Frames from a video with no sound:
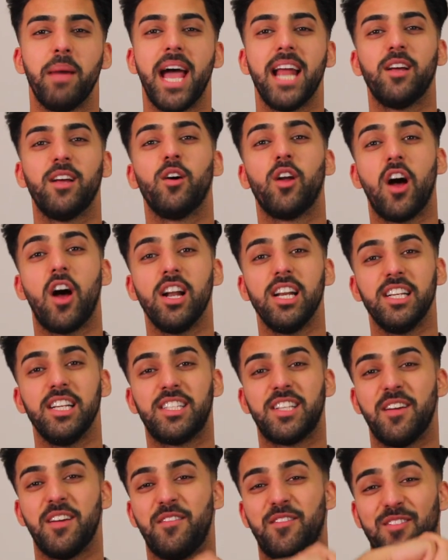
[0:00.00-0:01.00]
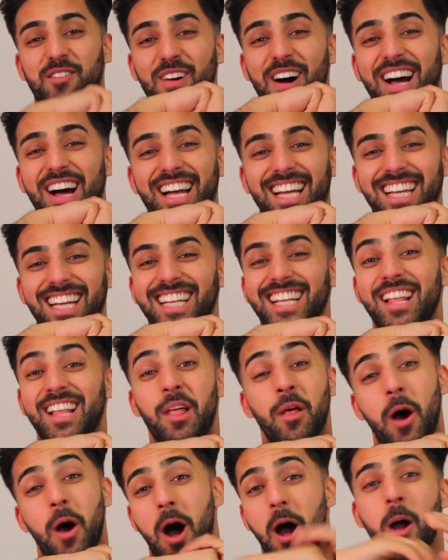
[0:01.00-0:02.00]
man. Good on you. So
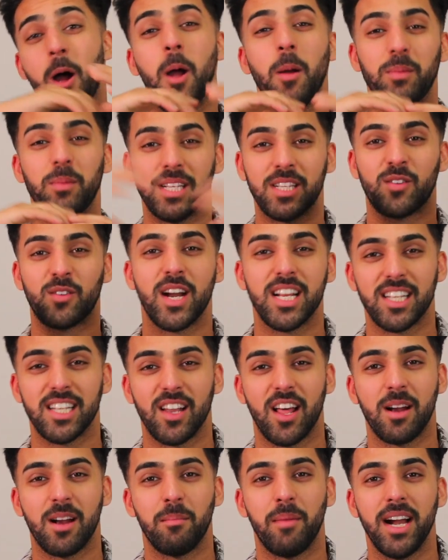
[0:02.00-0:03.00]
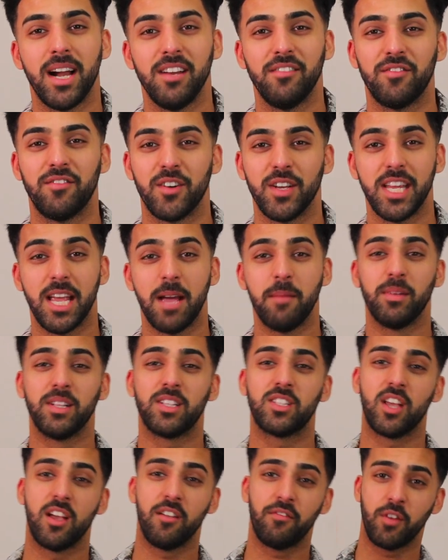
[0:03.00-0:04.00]
I hope this raised a lot of money for Yemen.
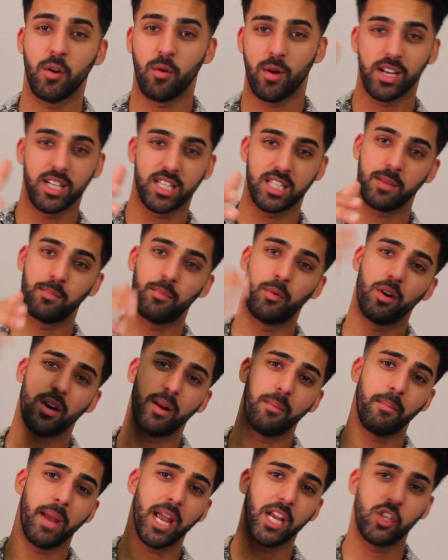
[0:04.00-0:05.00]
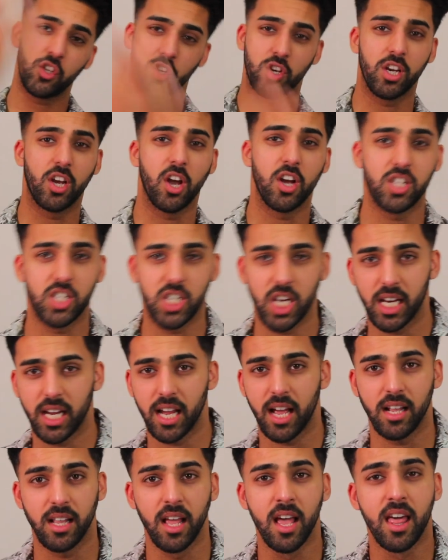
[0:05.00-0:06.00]
So if you want to support them, make sure you go check
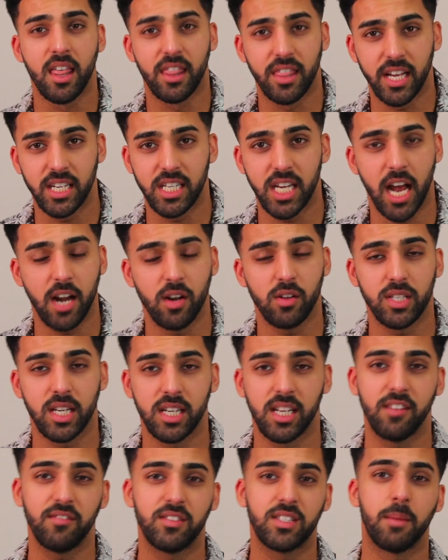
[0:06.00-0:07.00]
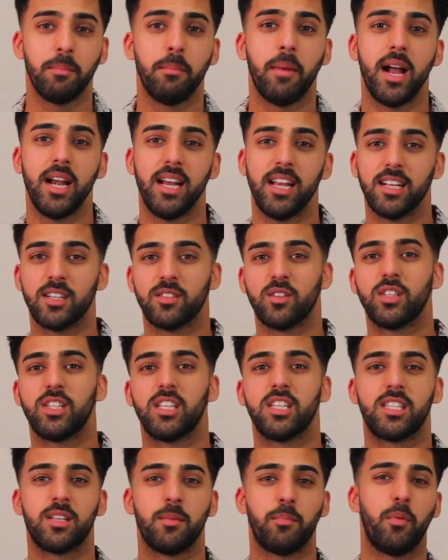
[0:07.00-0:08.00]
out their channels and give some money as well
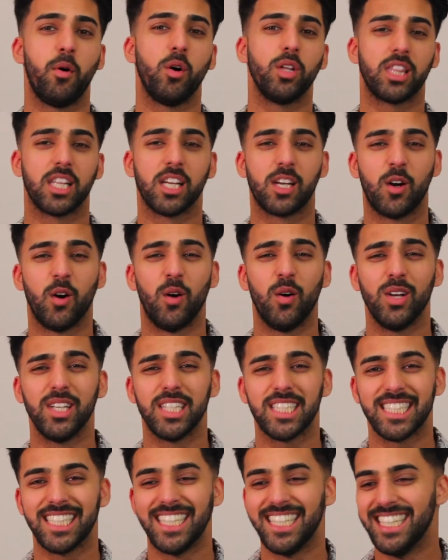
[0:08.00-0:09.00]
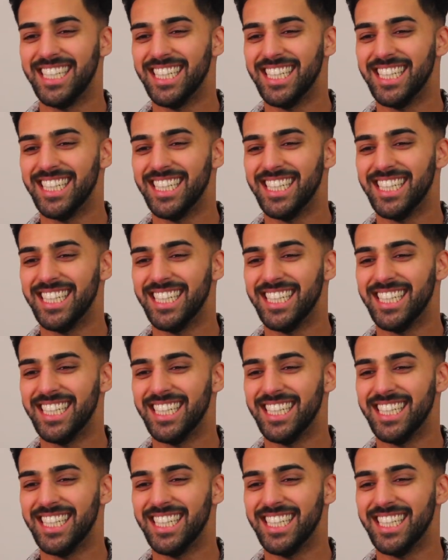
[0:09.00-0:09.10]
to support the cause.